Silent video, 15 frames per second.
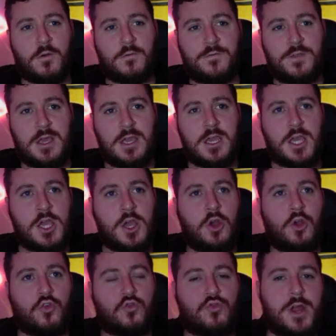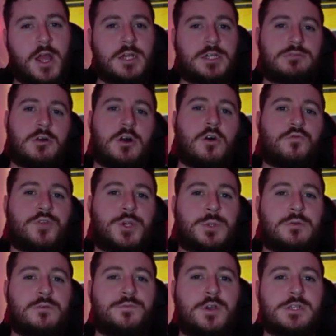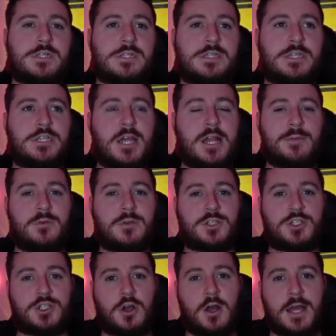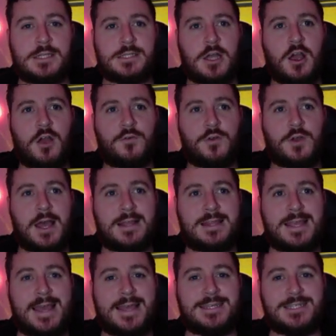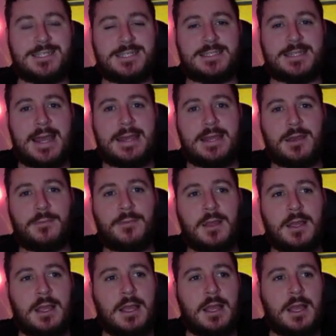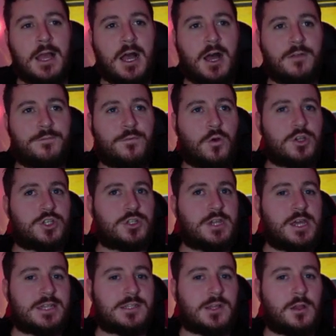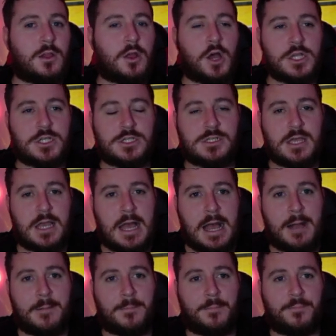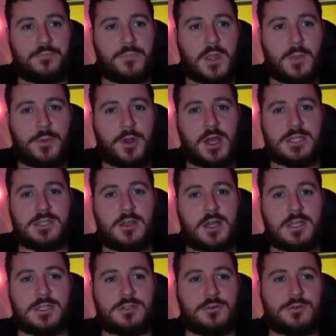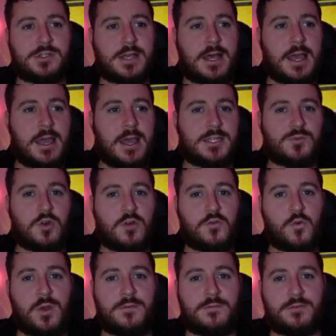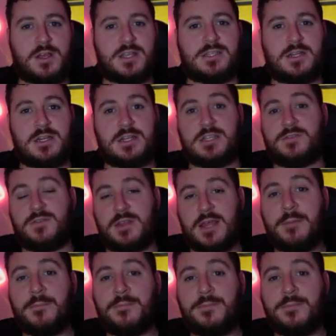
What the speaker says: the round 12, Richmond versus the GWS Giants over at the NG Stadium. Unfortunately, it's a loss, but I still say, it's more of a win for us than it is for them.